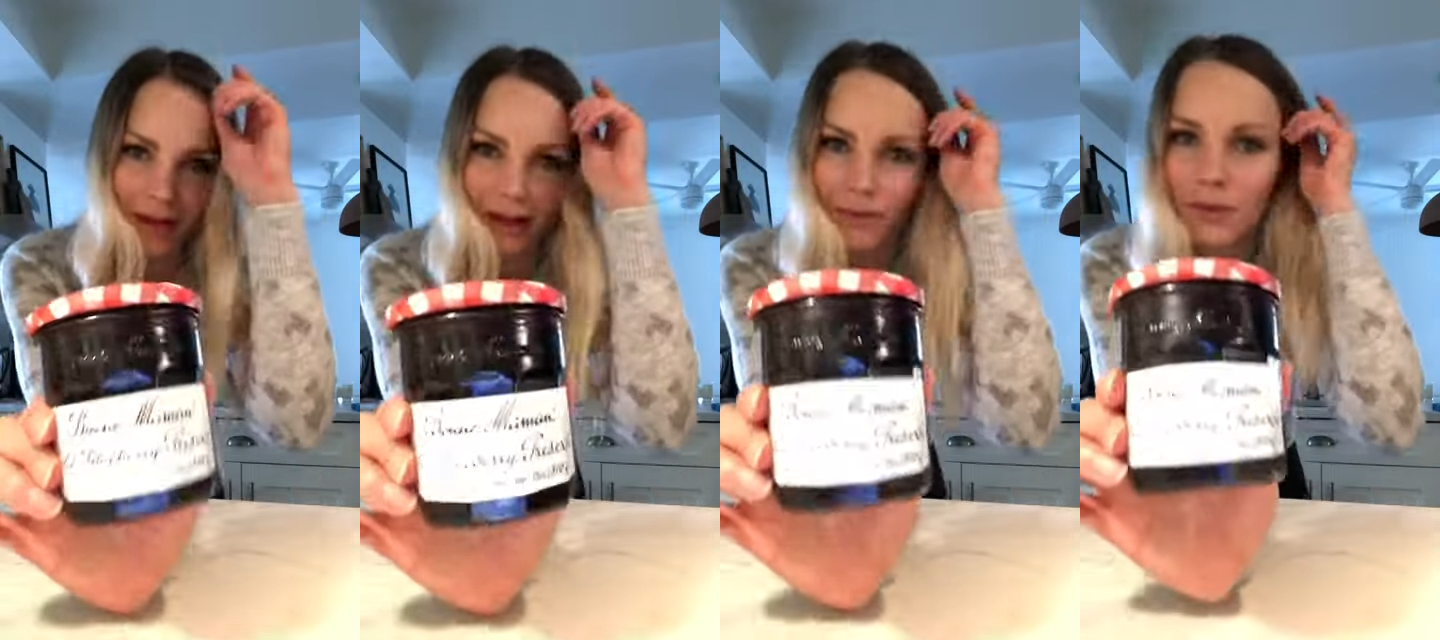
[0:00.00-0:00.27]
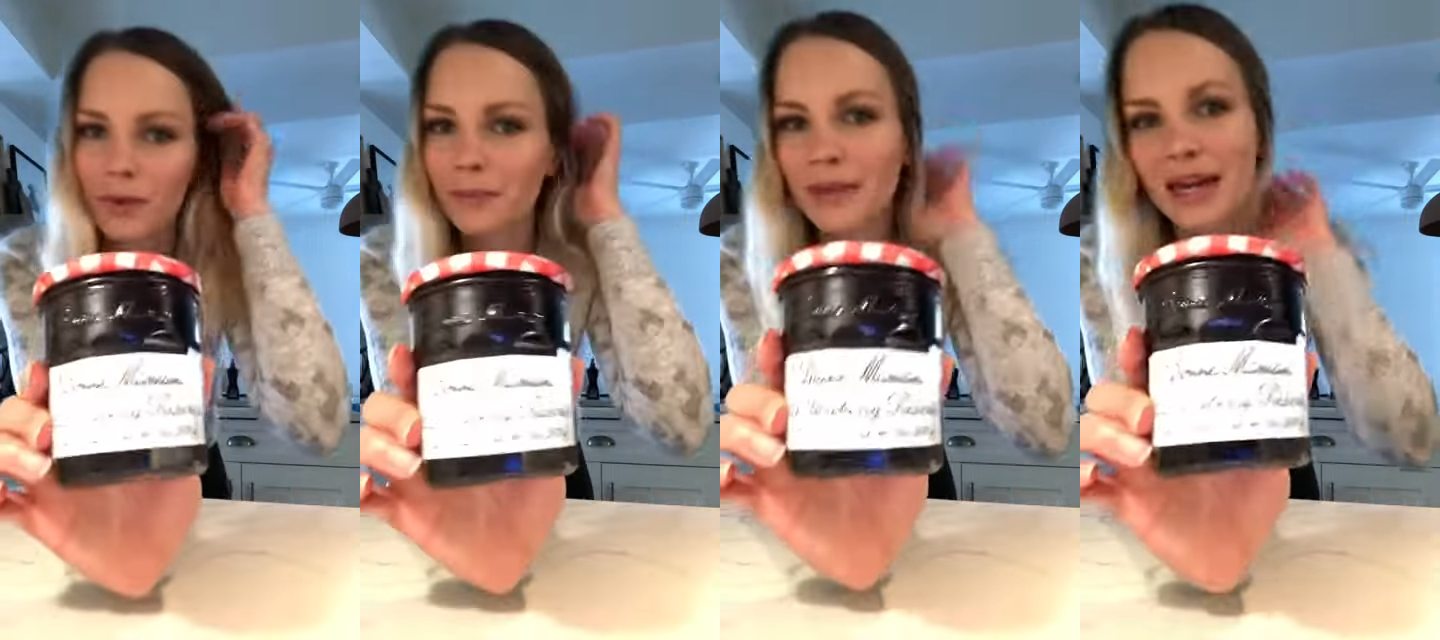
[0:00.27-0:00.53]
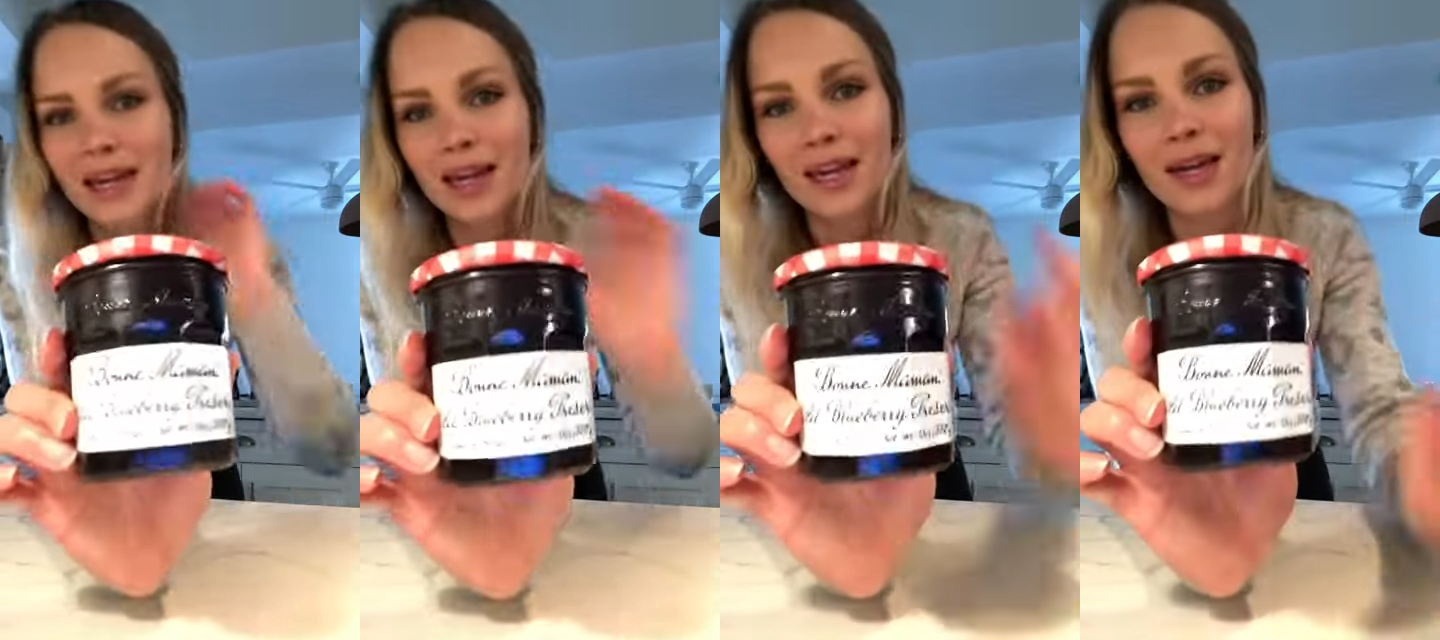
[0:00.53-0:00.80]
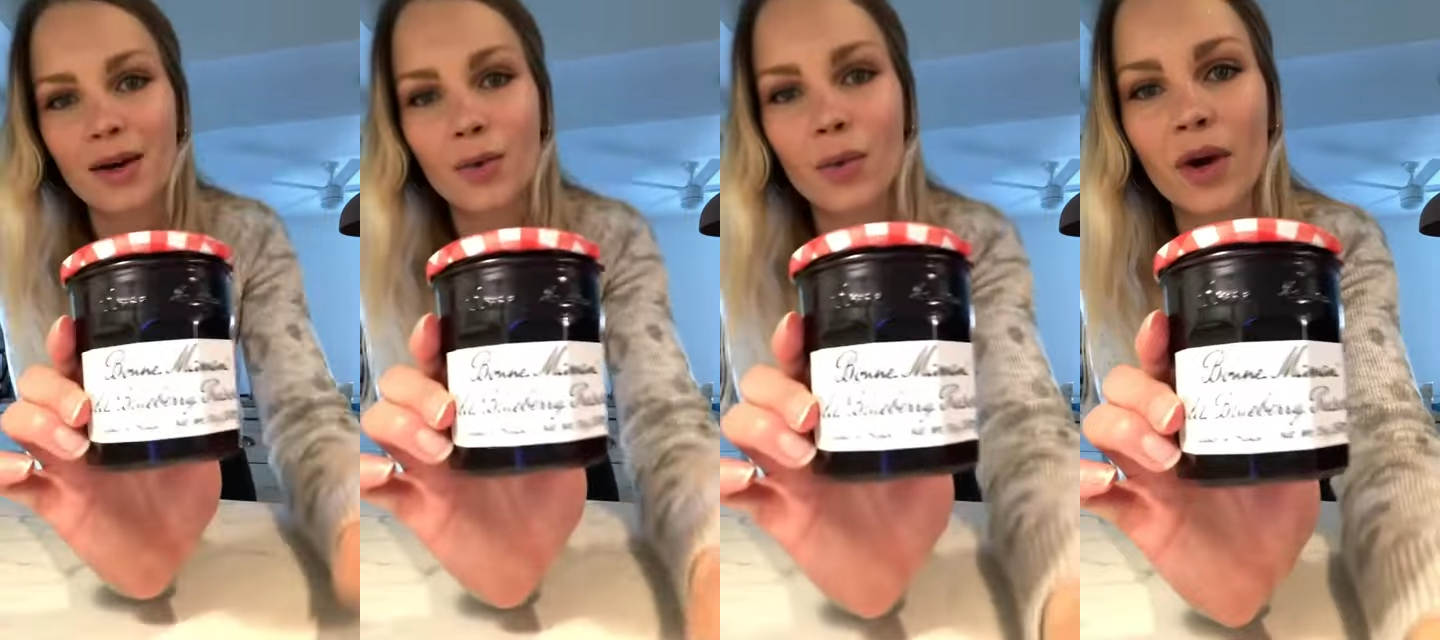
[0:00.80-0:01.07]
and we're making
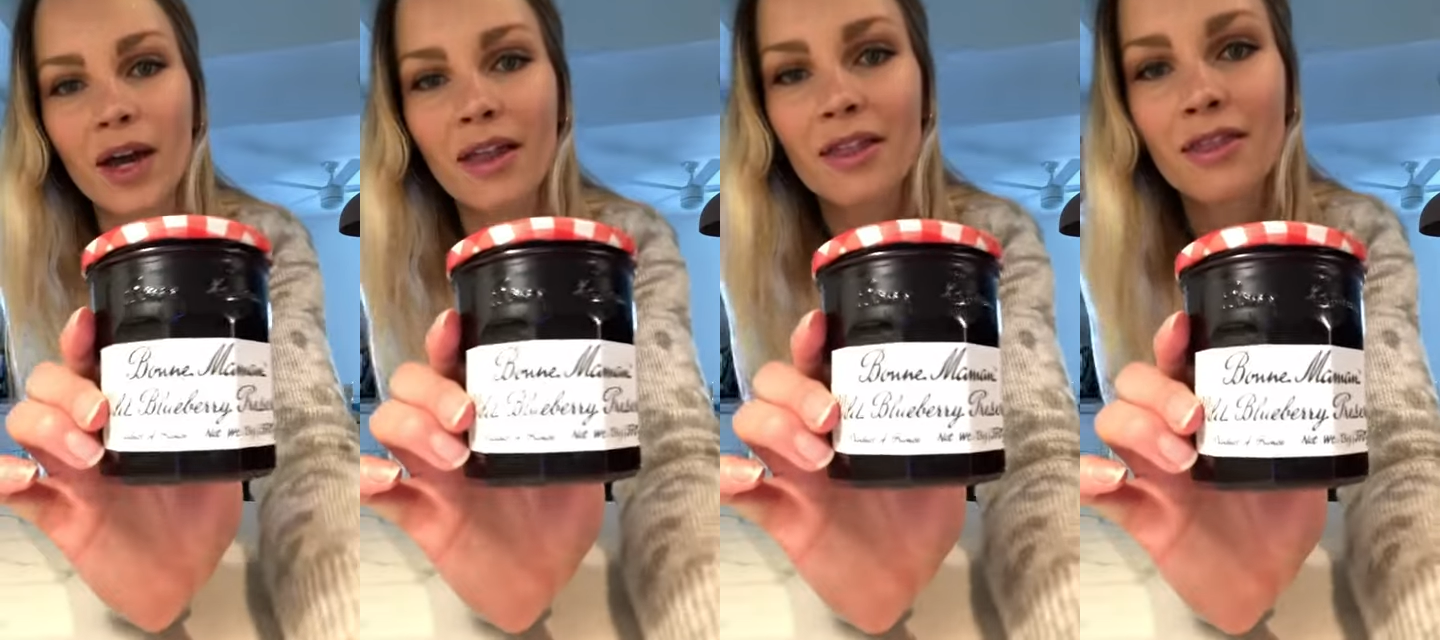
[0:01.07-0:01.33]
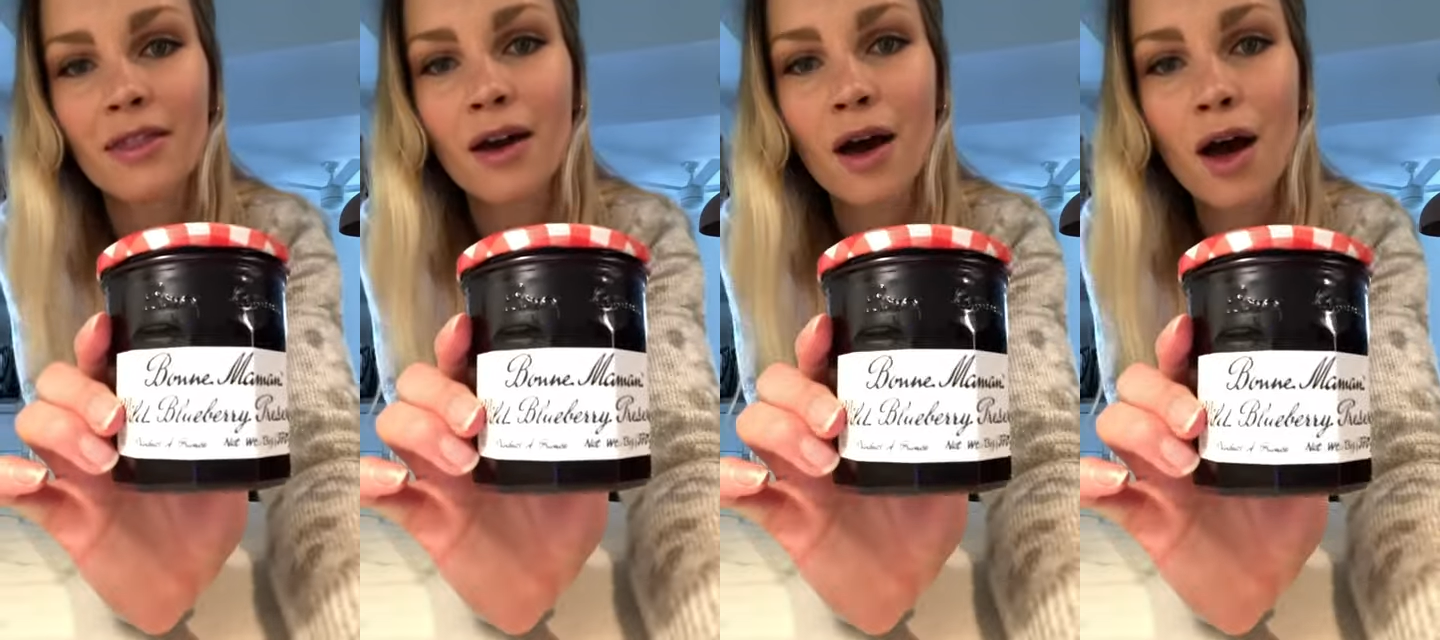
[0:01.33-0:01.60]
it with